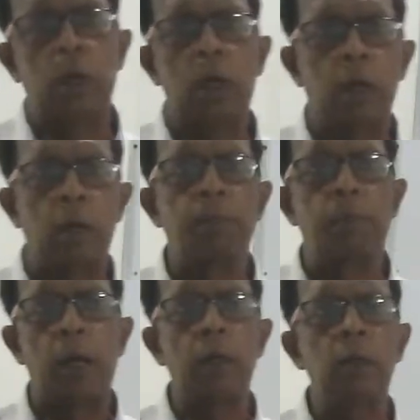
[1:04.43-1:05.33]
are
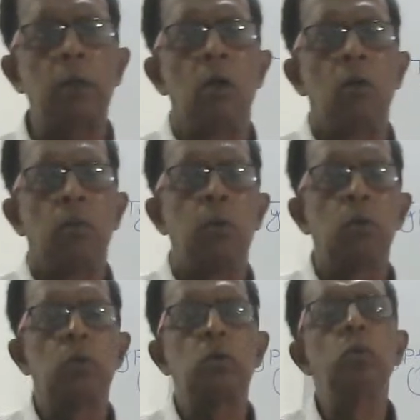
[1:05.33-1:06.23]
applied for
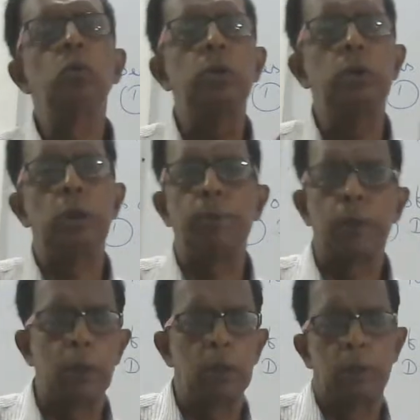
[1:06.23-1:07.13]
two
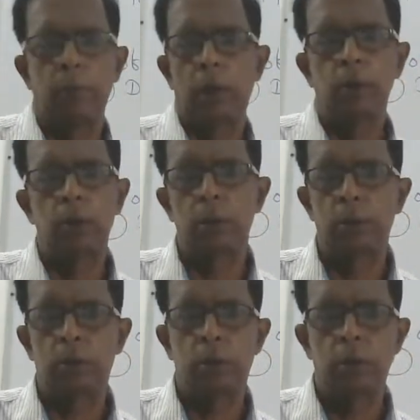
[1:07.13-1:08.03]
different
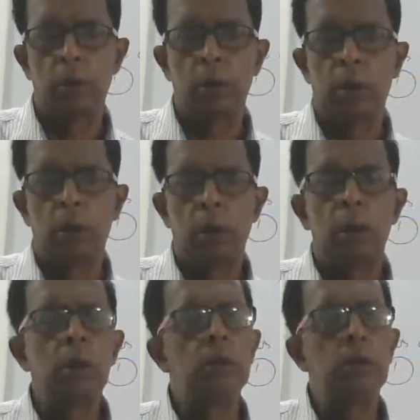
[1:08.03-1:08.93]
devices
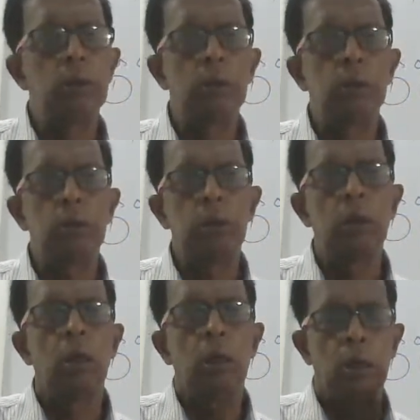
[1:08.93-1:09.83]
in DC,
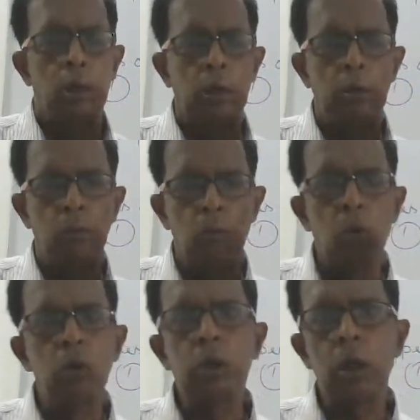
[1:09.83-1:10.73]
in
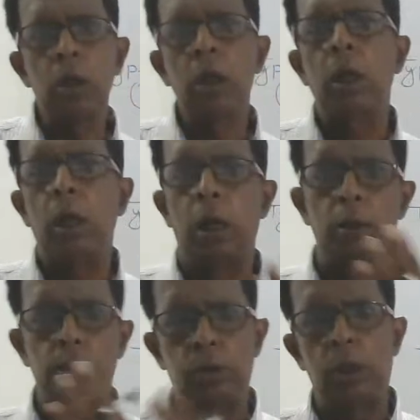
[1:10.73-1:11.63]
motor
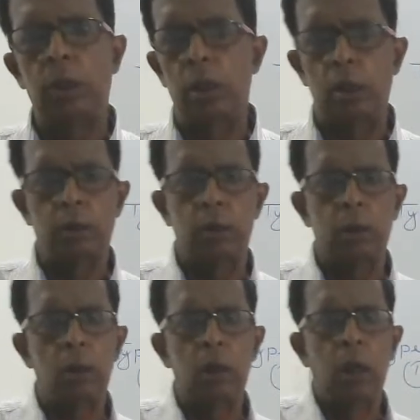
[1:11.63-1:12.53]
and
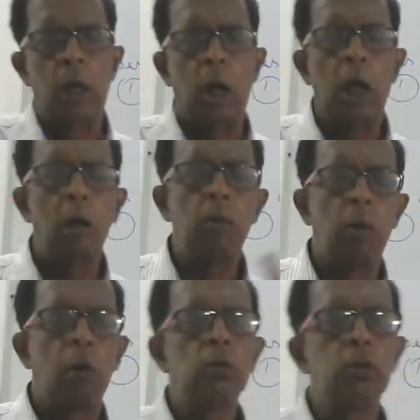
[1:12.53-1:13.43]
generator. I
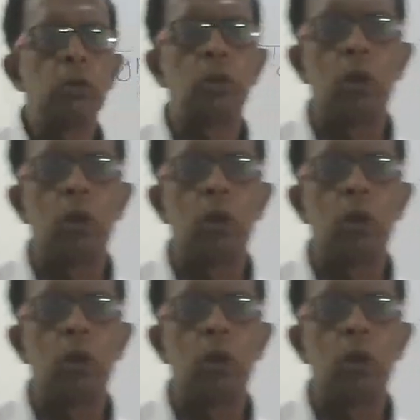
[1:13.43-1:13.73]
have also